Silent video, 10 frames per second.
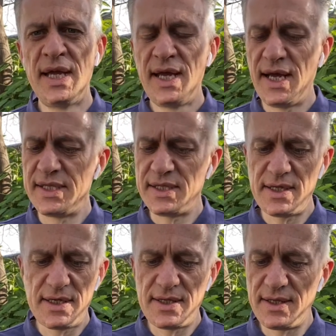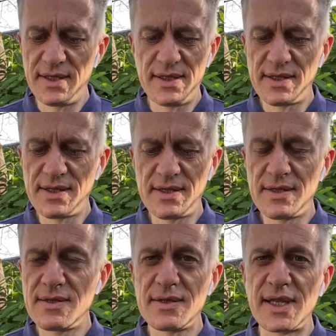And
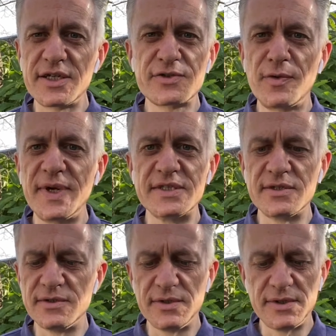that's not meant to